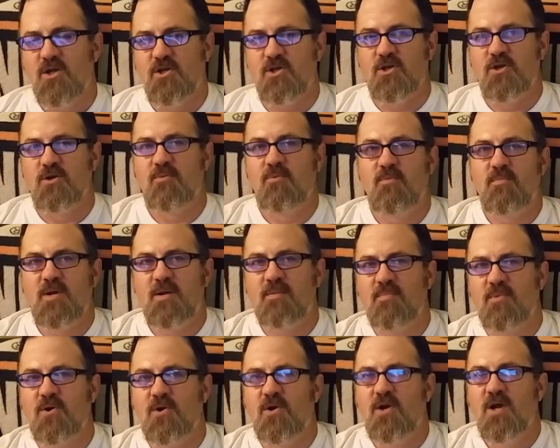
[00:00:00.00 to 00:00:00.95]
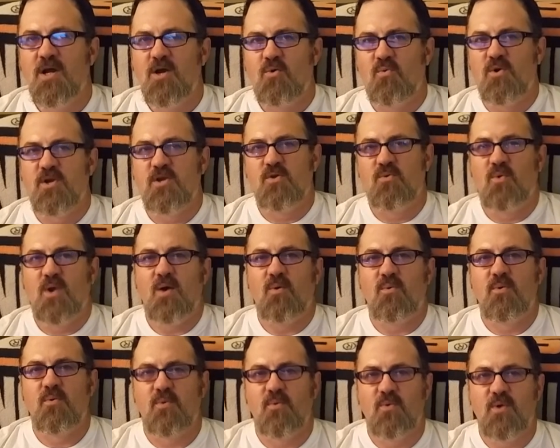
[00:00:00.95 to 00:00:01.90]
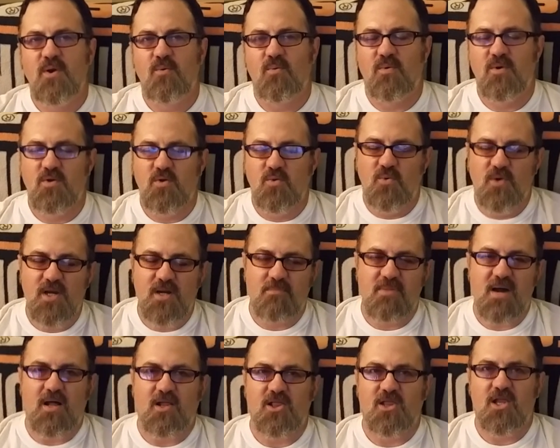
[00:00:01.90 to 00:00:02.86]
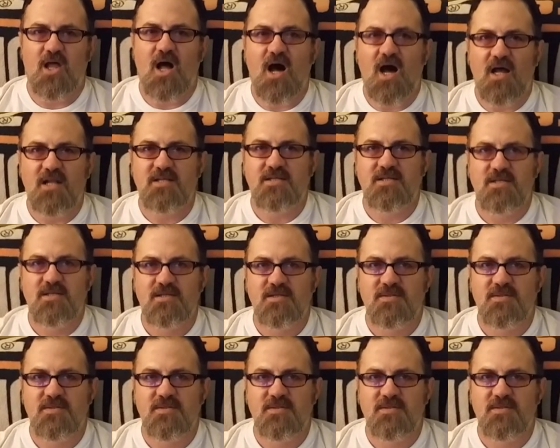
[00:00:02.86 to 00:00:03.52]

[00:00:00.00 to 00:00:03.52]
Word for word: do you remember when you read when we read when you read about Lot?